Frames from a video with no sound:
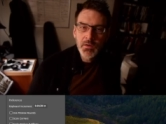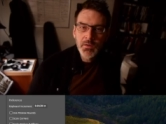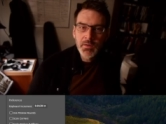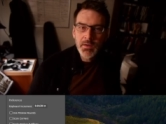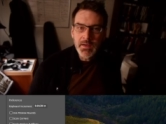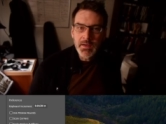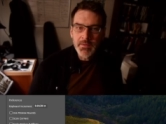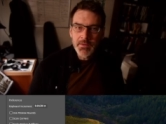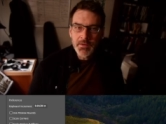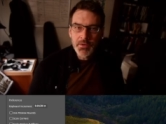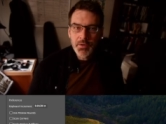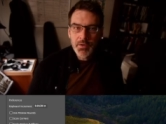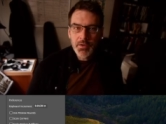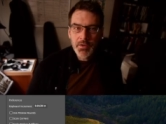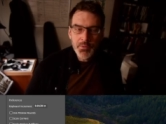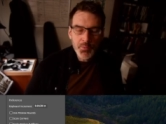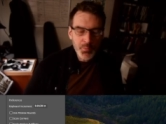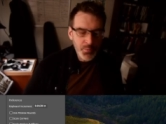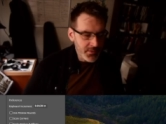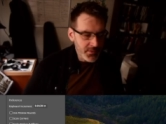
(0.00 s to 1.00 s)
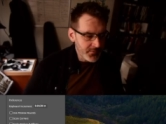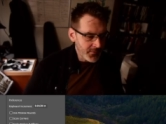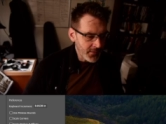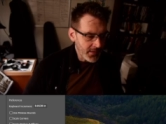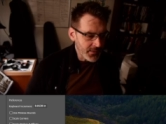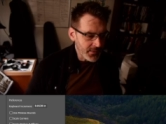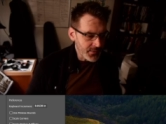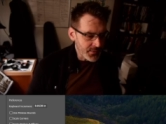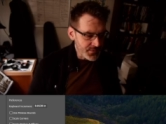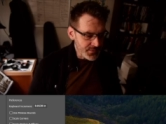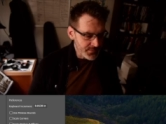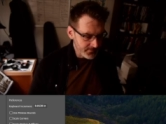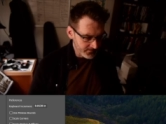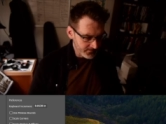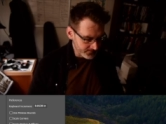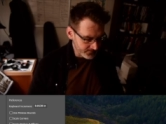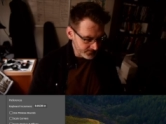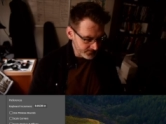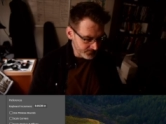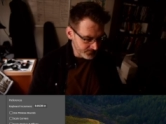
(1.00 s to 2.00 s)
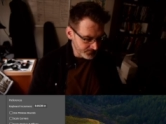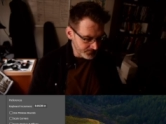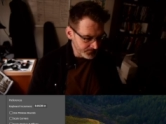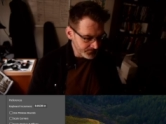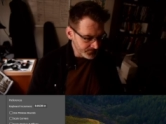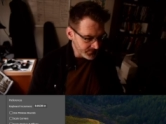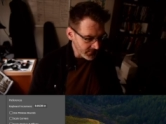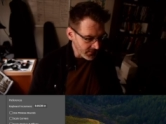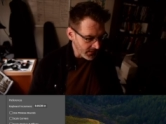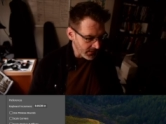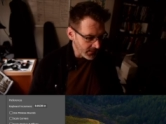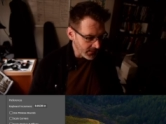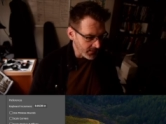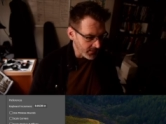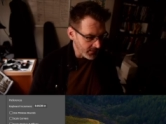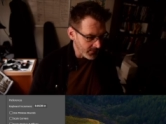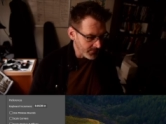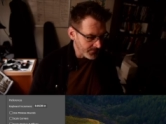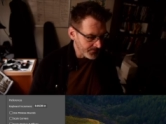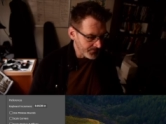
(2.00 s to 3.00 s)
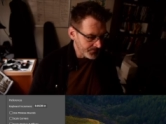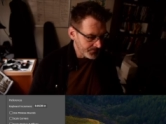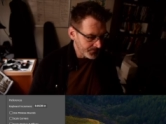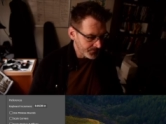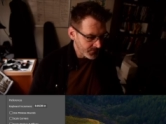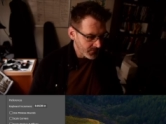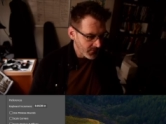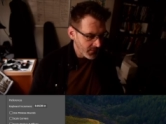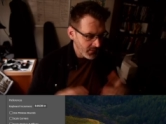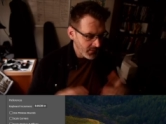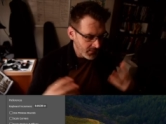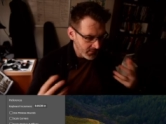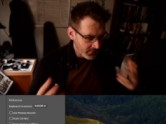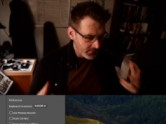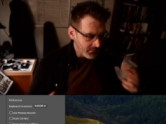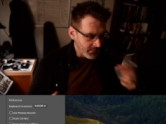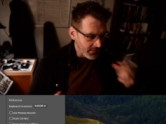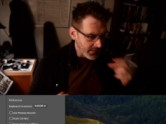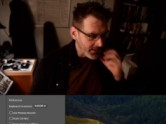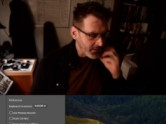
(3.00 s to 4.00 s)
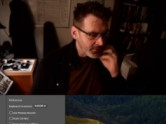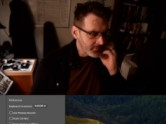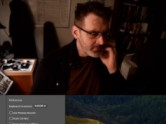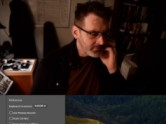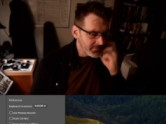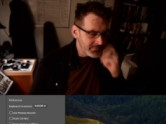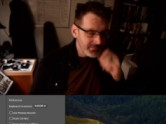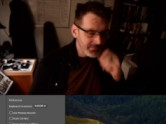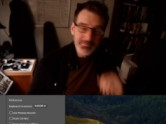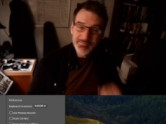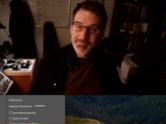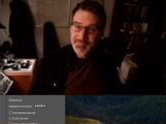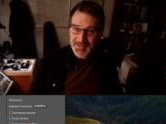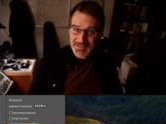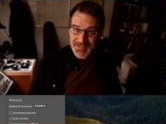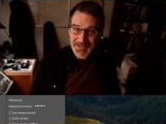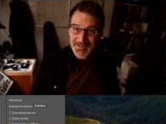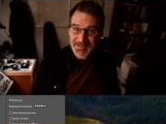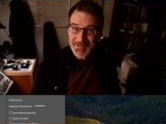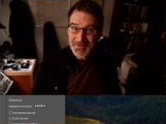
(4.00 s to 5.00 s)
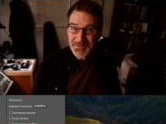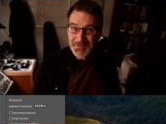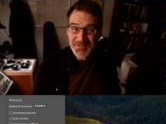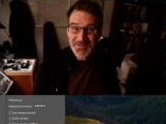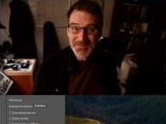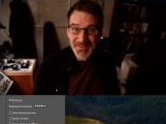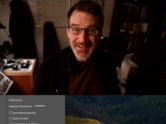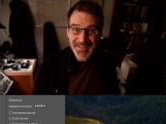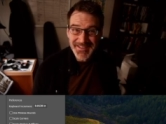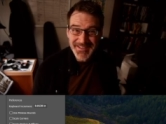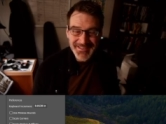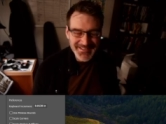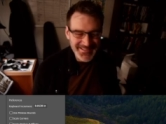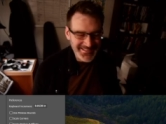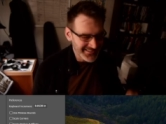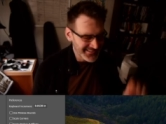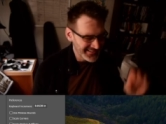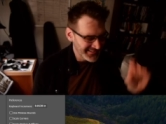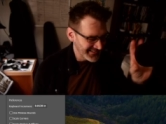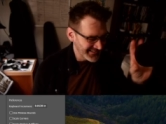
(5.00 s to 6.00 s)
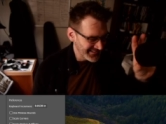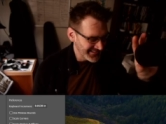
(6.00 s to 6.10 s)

Okay, there are all the red values. Now, start the orange values.